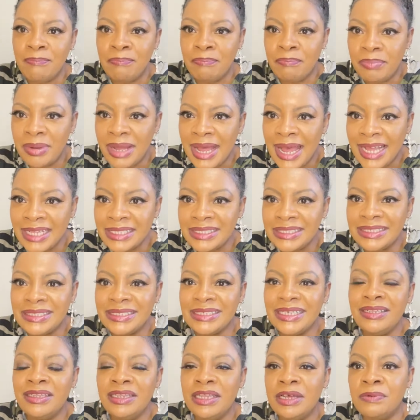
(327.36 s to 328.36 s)
But
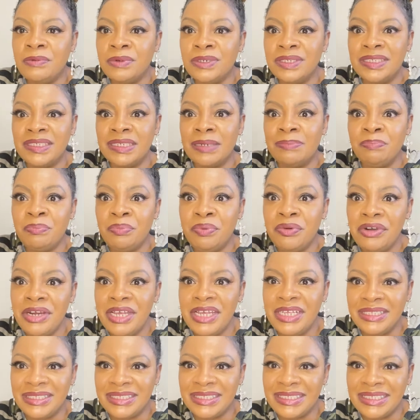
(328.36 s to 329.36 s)
there was a
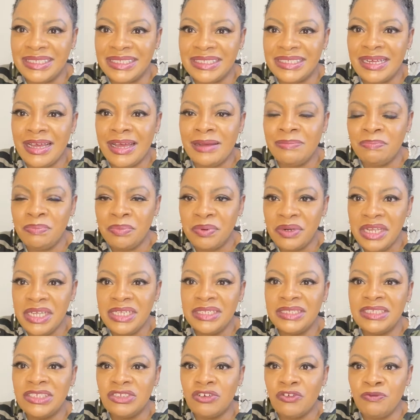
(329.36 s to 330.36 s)
prince
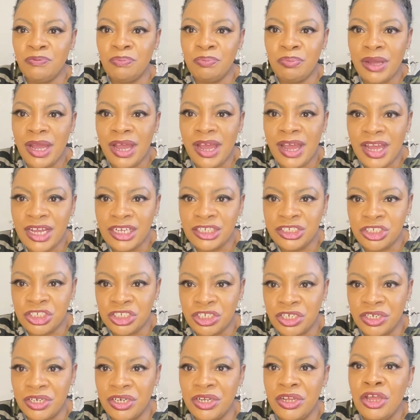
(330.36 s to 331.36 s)
of
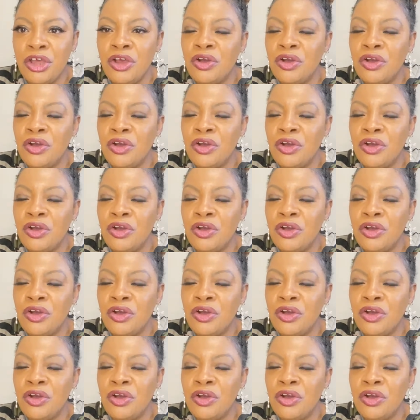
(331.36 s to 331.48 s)
Persia,